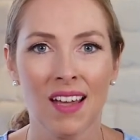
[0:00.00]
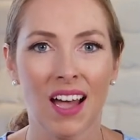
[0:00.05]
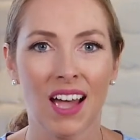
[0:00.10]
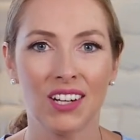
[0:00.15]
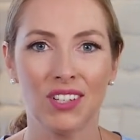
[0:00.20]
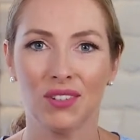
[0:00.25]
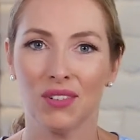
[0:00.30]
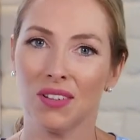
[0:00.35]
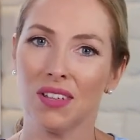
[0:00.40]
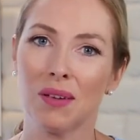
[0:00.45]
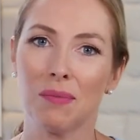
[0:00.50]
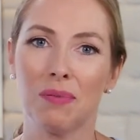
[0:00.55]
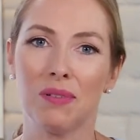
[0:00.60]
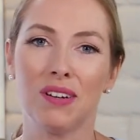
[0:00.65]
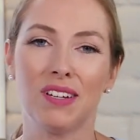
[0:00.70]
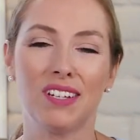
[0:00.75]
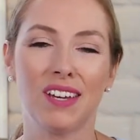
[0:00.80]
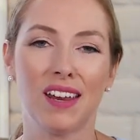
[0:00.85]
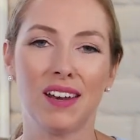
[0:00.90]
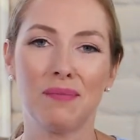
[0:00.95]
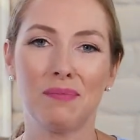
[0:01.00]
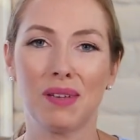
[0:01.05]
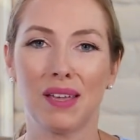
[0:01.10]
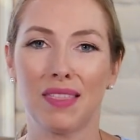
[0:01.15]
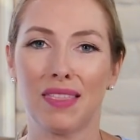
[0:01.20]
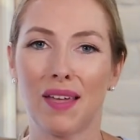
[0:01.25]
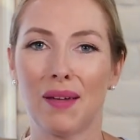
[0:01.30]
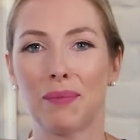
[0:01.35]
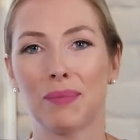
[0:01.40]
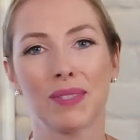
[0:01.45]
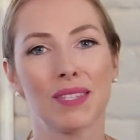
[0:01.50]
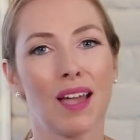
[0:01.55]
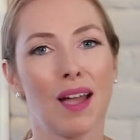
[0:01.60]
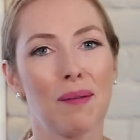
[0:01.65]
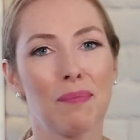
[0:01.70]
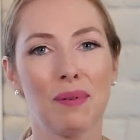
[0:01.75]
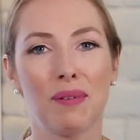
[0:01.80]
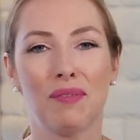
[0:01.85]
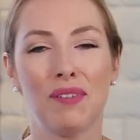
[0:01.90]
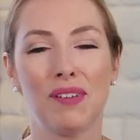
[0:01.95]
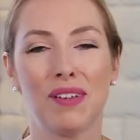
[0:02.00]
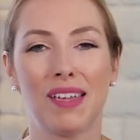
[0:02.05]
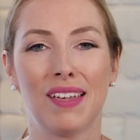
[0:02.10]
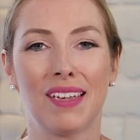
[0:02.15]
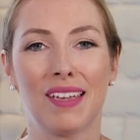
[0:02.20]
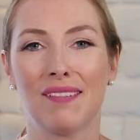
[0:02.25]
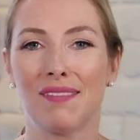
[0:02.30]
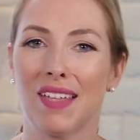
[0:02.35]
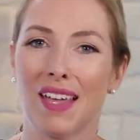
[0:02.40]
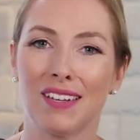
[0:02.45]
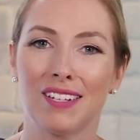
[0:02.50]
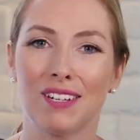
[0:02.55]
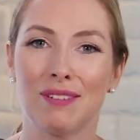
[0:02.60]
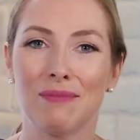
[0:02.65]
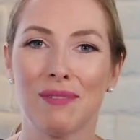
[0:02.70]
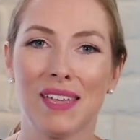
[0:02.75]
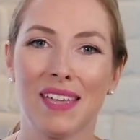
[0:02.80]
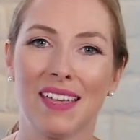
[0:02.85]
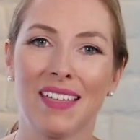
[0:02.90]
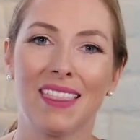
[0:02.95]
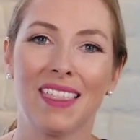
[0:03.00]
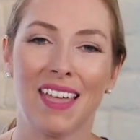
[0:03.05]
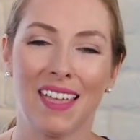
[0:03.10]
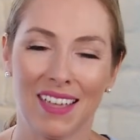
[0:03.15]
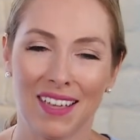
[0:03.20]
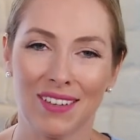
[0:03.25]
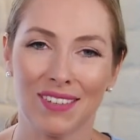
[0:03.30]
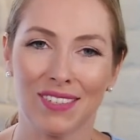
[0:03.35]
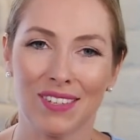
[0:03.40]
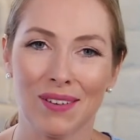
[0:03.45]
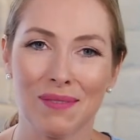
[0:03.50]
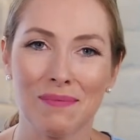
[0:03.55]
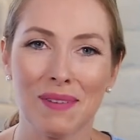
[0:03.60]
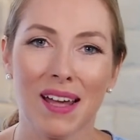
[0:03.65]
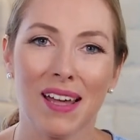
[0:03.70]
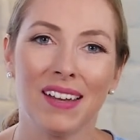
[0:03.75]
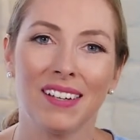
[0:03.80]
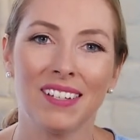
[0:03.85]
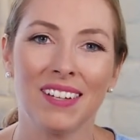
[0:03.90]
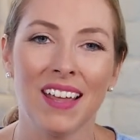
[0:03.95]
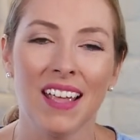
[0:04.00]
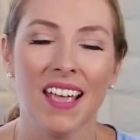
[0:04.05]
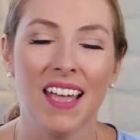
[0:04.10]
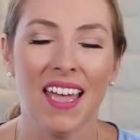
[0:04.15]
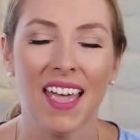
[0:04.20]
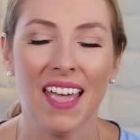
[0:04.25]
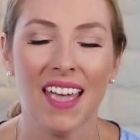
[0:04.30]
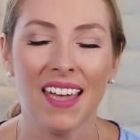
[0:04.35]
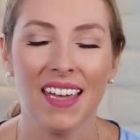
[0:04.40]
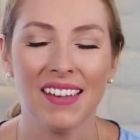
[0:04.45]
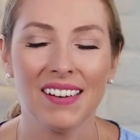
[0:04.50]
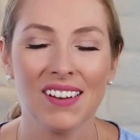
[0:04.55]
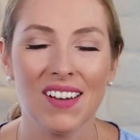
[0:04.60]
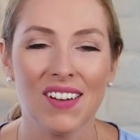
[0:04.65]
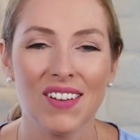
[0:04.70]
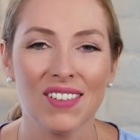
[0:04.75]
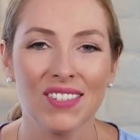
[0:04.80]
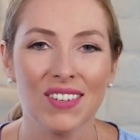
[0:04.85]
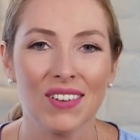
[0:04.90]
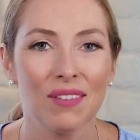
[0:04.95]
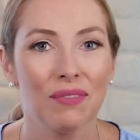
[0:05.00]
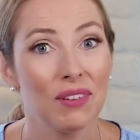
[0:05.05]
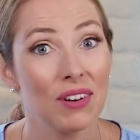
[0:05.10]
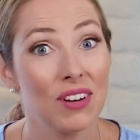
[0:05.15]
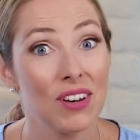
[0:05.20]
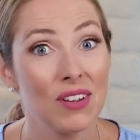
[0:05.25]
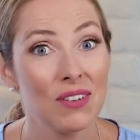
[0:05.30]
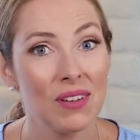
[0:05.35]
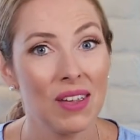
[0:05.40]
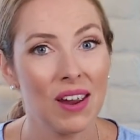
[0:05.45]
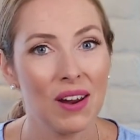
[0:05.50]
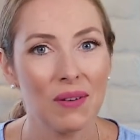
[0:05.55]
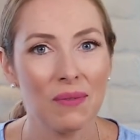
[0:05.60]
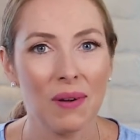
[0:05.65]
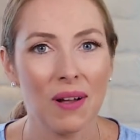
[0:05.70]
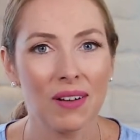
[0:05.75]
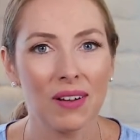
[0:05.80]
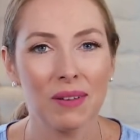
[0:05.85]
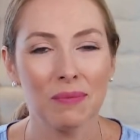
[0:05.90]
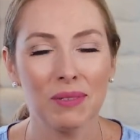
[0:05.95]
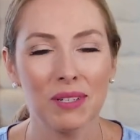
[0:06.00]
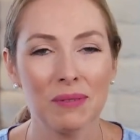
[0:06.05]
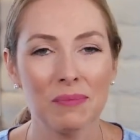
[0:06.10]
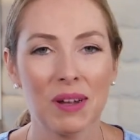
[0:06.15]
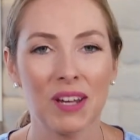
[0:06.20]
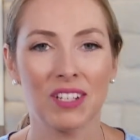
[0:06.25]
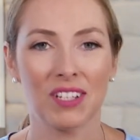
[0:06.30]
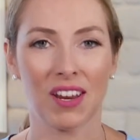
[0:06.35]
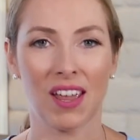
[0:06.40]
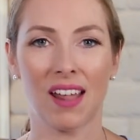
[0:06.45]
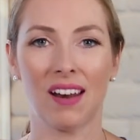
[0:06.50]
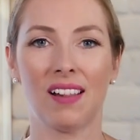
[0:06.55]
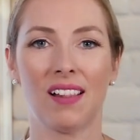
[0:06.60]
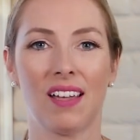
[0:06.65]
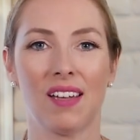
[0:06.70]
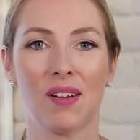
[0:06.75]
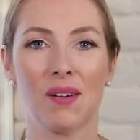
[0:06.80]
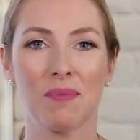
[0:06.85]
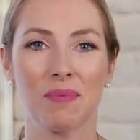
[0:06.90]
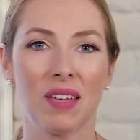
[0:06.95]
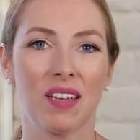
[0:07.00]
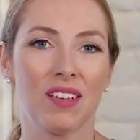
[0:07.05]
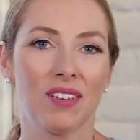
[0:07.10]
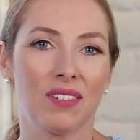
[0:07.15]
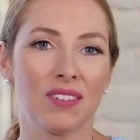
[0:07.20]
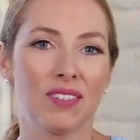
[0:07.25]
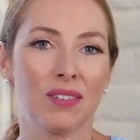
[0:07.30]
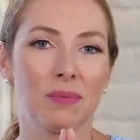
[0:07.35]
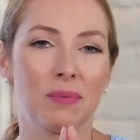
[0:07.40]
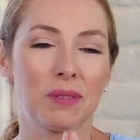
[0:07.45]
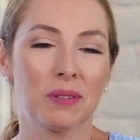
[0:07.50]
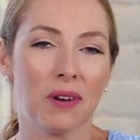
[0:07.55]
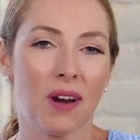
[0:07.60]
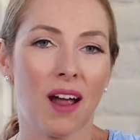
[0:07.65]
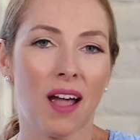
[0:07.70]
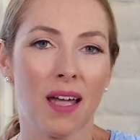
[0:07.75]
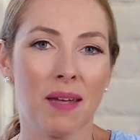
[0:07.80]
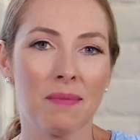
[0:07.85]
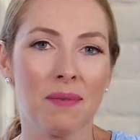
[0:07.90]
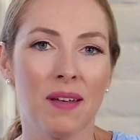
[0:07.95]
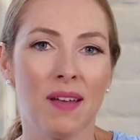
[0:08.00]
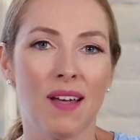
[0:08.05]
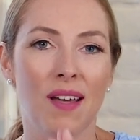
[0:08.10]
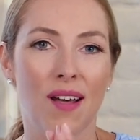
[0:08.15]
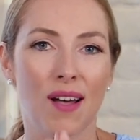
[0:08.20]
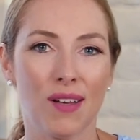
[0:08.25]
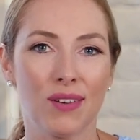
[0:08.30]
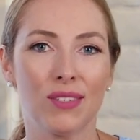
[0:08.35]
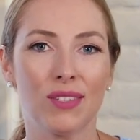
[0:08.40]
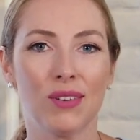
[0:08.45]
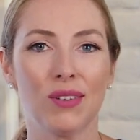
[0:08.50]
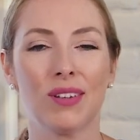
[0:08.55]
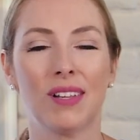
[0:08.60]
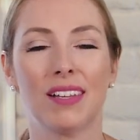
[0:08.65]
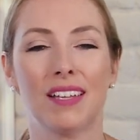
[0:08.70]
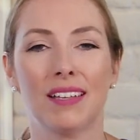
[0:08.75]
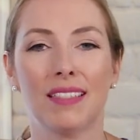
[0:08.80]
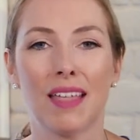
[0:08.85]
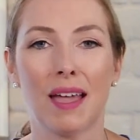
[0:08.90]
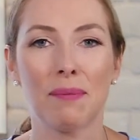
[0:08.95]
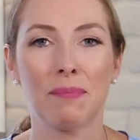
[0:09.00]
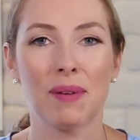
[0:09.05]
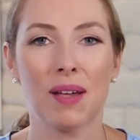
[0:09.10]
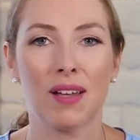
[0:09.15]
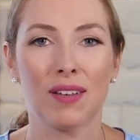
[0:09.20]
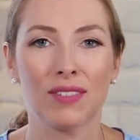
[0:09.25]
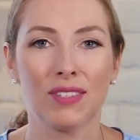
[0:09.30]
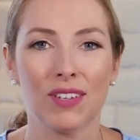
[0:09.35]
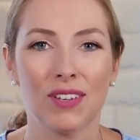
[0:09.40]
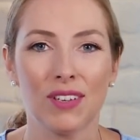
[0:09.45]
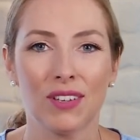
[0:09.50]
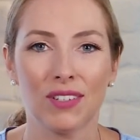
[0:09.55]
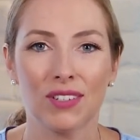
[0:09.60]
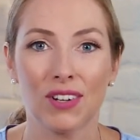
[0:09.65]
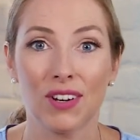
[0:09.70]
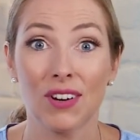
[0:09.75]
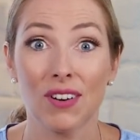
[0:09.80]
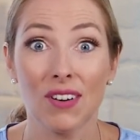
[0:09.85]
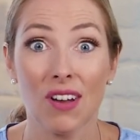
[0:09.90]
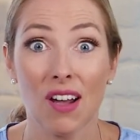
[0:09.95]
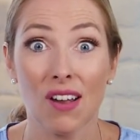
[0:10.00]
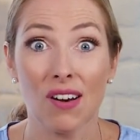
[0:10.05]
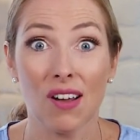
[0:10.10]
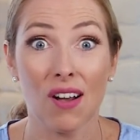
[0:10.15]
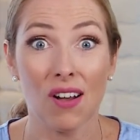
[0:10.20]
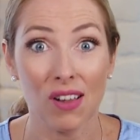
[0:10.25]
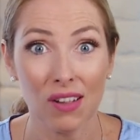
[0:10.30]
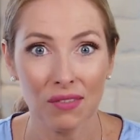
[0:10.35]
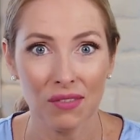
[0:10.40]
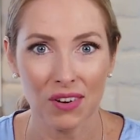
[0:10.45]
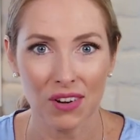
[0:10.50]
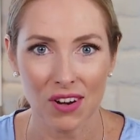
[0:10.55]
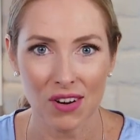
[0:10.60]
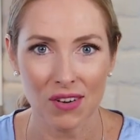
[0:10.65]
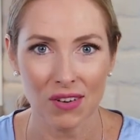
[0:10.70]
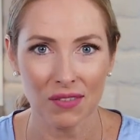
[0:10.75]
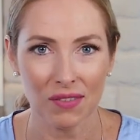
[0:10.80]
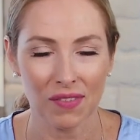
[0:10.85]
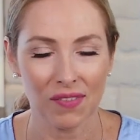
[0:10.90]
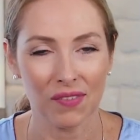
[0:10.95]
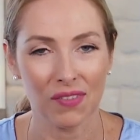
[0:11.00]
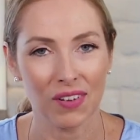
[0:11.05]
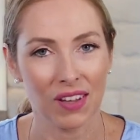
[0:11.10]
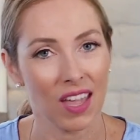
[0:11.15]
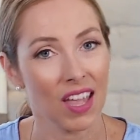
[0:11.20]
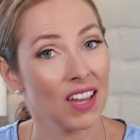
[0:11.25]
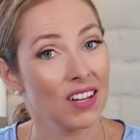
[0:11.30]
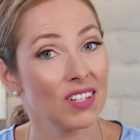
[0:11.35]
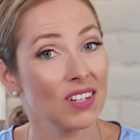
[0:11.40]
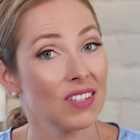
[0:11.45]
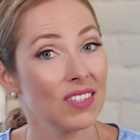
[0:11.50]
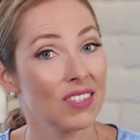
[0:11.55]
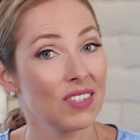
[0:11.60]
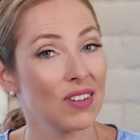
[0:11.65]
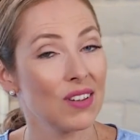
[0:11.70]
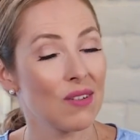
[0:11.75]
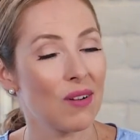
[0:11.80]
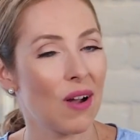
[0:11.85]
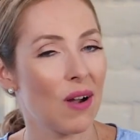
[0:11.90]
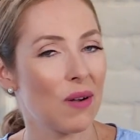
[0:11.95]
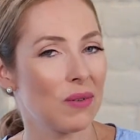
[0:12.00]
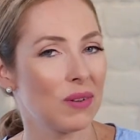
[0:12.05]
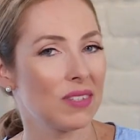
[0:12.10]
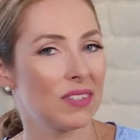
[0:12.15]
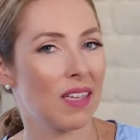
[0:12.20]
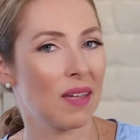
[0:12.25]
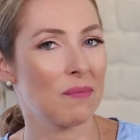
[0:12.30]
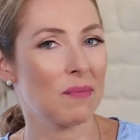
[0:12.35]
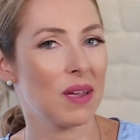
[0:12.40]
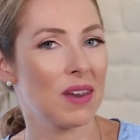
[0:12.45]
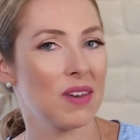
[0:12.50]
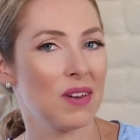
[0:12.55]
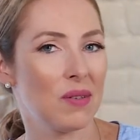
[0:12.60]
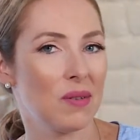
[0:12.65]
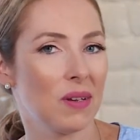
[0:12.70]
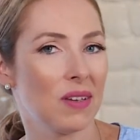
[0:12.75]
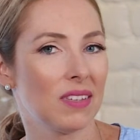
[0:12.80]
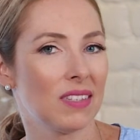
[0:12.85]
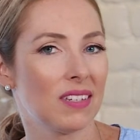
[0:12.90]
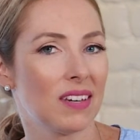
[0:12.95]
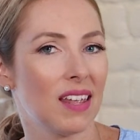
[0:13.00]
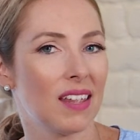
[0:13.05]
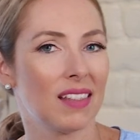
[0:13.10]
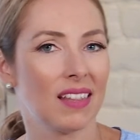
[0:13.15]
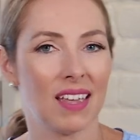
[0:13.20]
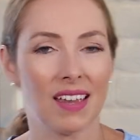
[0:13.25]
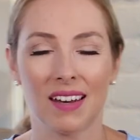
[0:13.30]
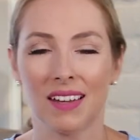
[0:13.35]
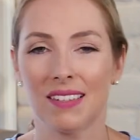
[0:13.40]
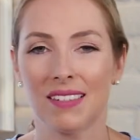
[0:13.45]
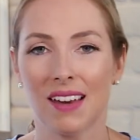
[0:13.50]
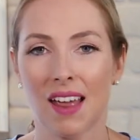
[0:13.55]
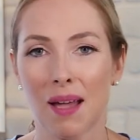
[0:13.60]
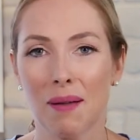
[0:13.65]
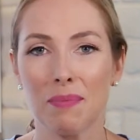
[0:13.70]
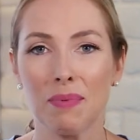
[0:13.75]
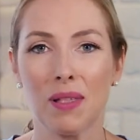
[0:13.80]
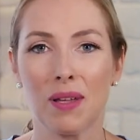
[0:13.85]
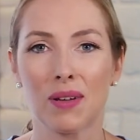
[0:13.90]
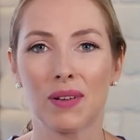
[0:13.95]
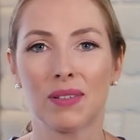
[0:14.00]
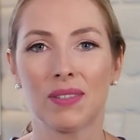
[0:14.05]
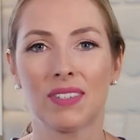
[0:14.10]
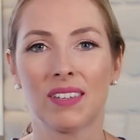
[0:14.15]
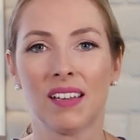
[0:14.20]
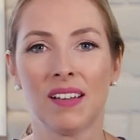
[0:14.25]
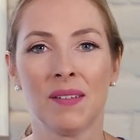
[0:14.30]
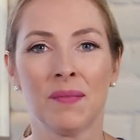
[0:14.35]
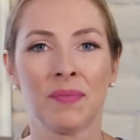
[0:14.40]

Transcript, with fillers: I truly appreciate a big thumbs up if you can give that to me. Thank you so much. And also if you're new here, welcome to my channel. I hope that you'll subscribe. Also click that bell so you'll turn on all of your notifications so you'll always get my newest and latest uploads.